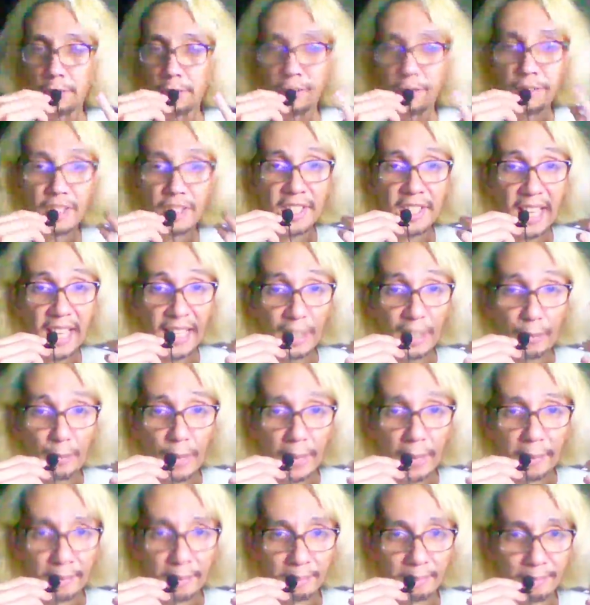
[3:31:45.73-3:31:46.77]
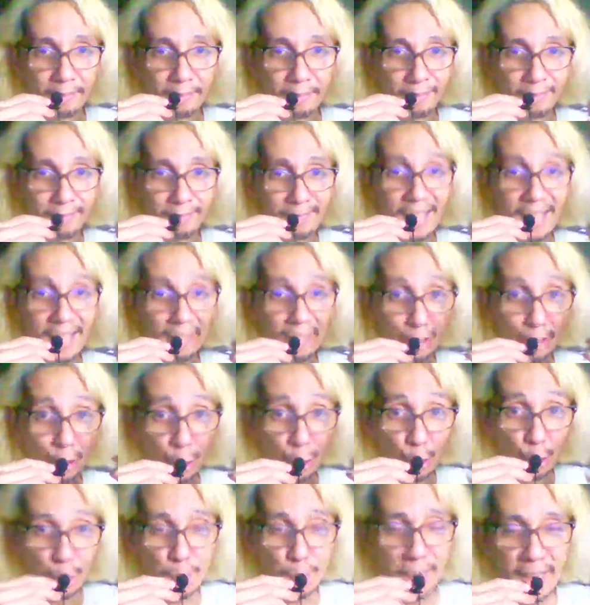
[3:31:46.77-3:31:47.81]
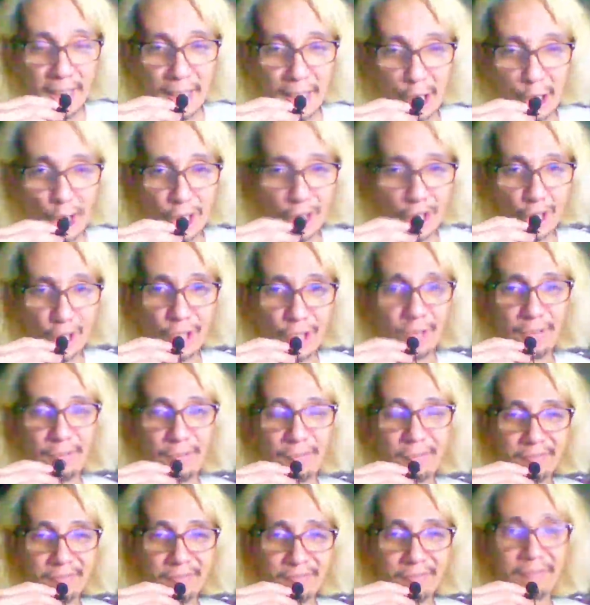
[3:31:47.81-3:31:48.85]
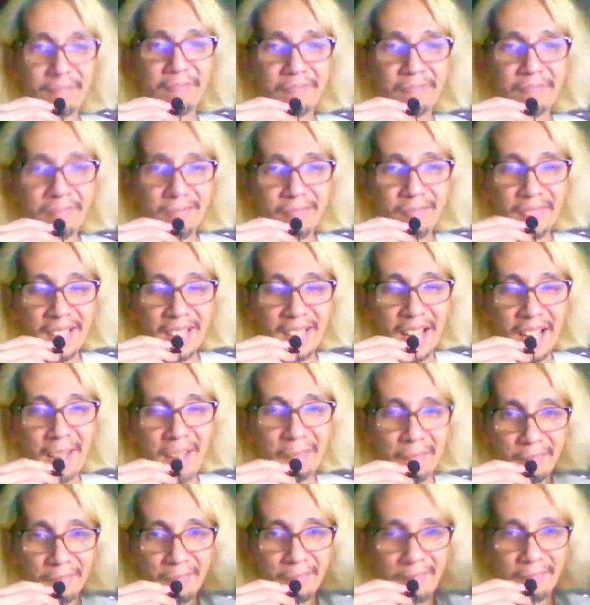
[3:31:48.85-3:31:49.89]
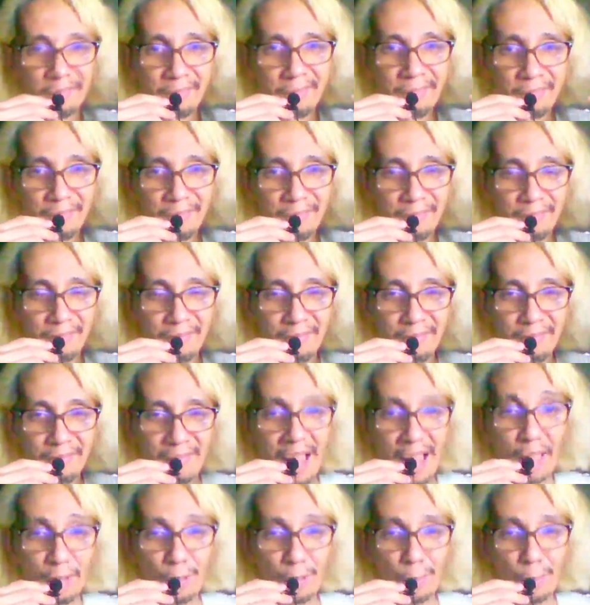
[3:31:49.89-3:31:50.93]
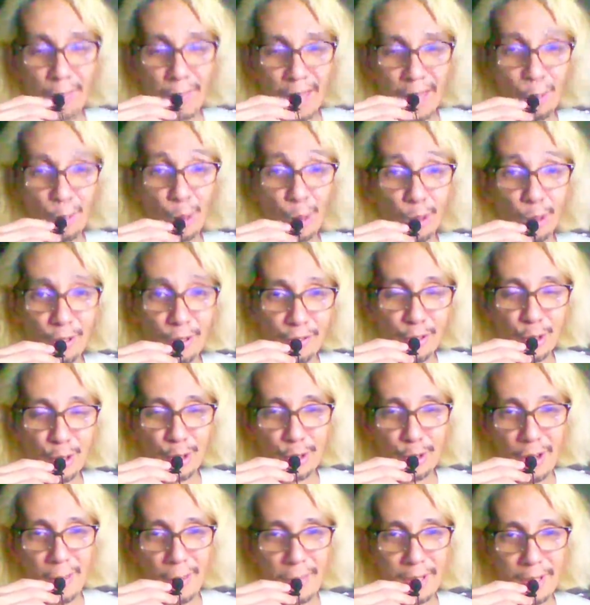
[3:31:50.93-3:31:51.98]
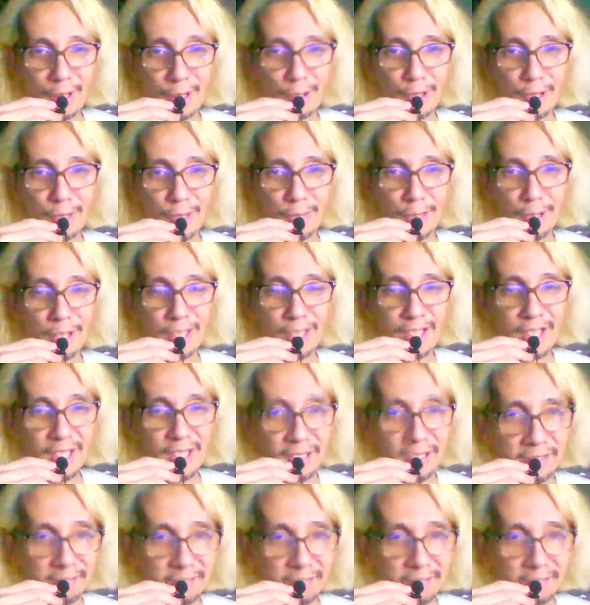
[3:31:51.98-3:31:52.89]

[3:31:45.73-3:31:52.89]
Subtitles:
the second one, yeah, the Duke's mini concert, yeah, that will play a role in future episodes because